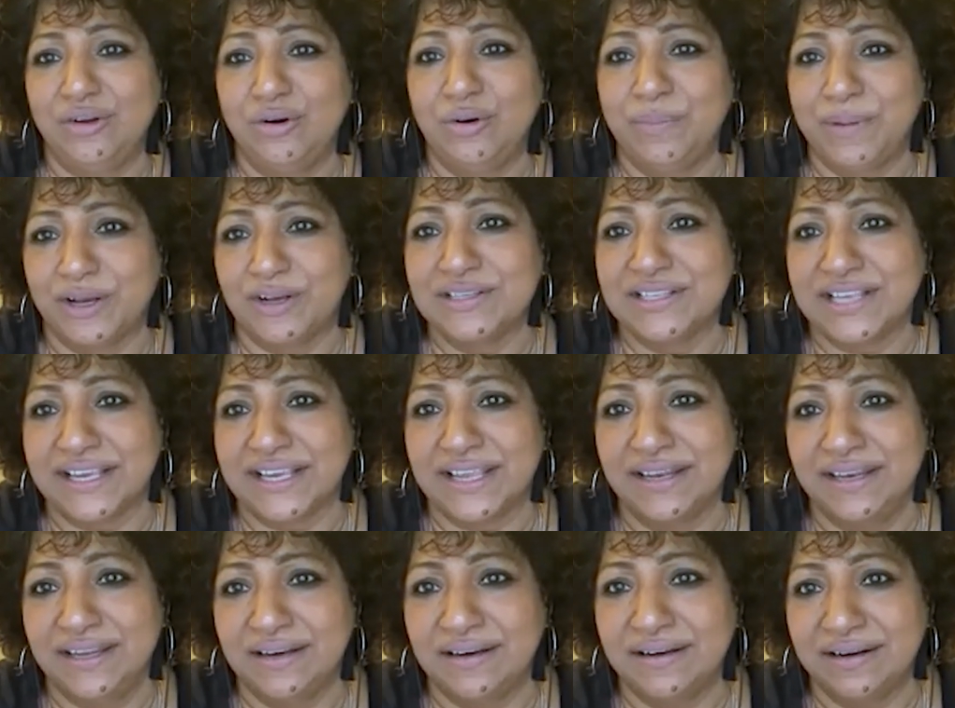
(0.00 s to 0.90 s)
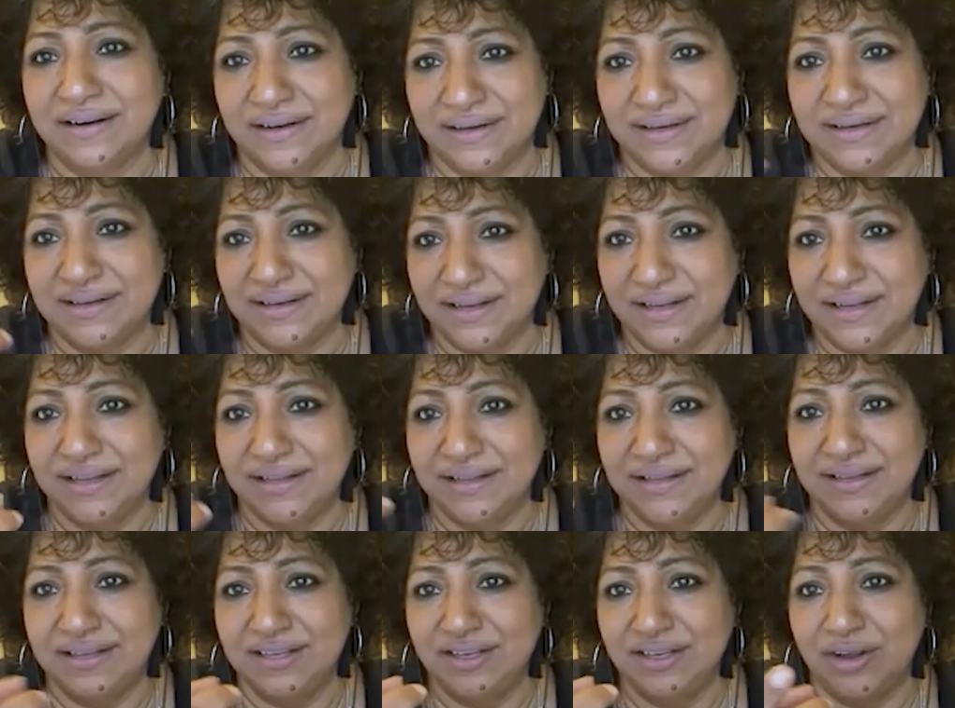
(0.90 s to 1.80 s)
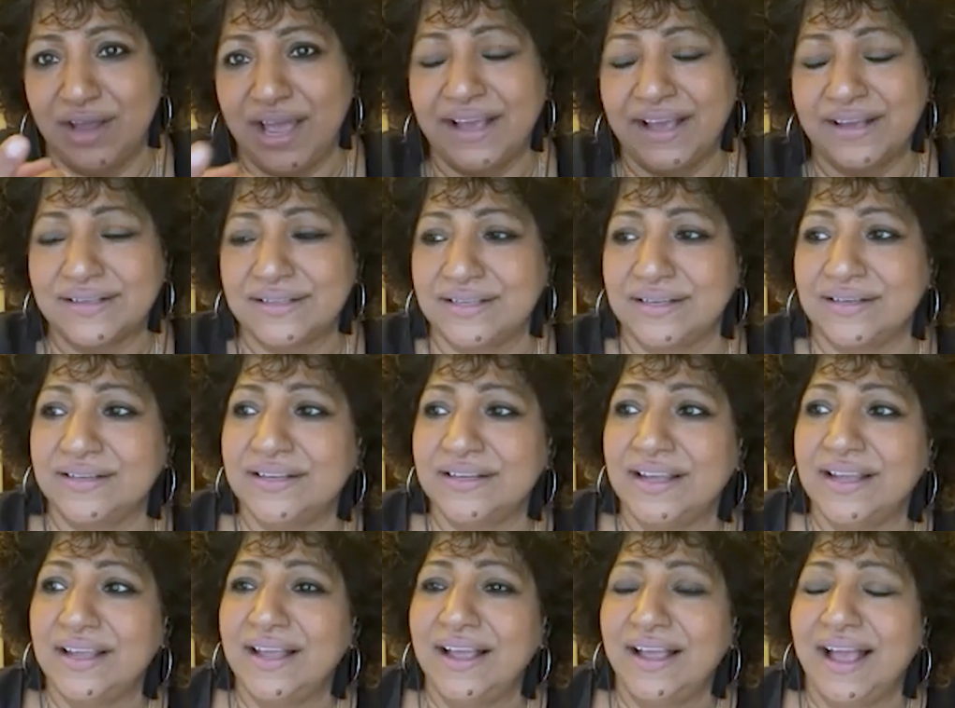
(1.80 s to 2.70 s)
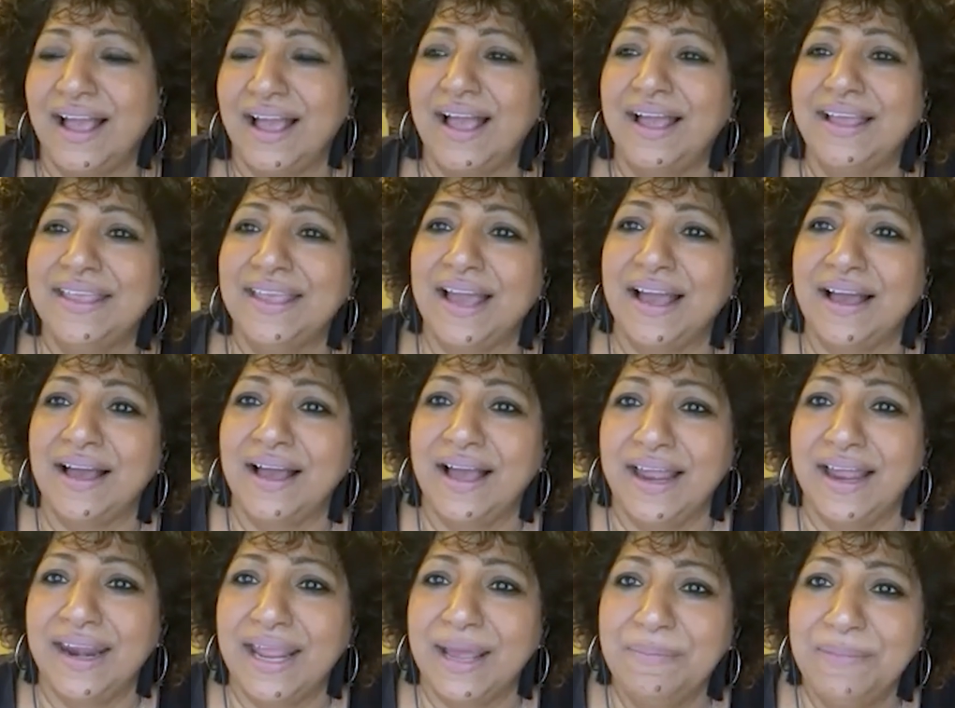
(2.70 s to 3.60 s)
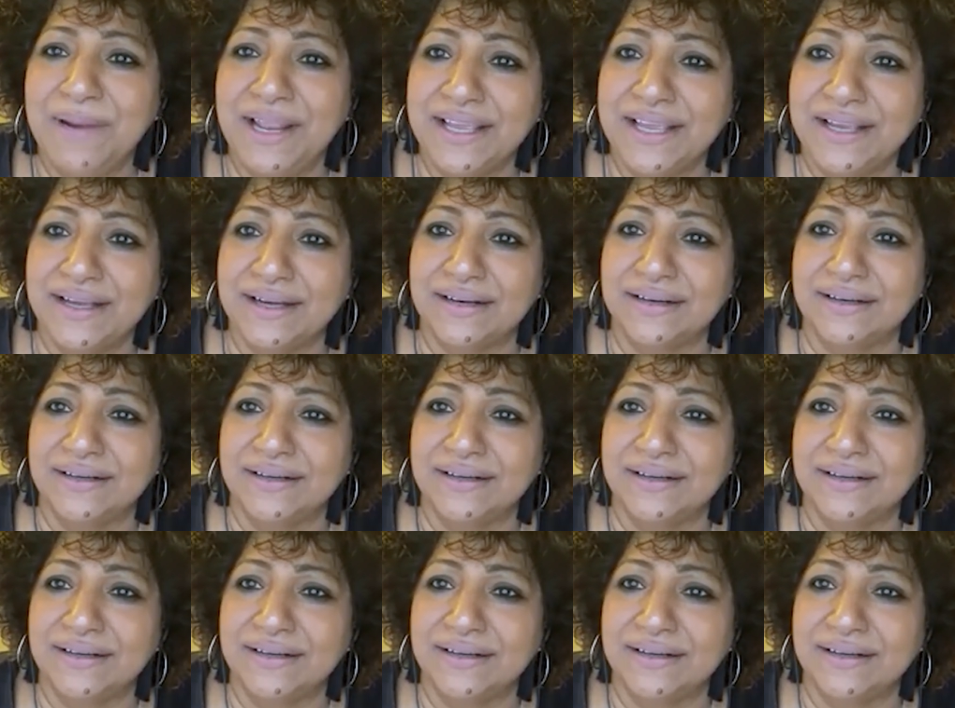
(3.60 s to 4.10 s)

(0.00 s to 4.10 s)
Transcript: because I can hear it in your accent. Yeah. And I'm like,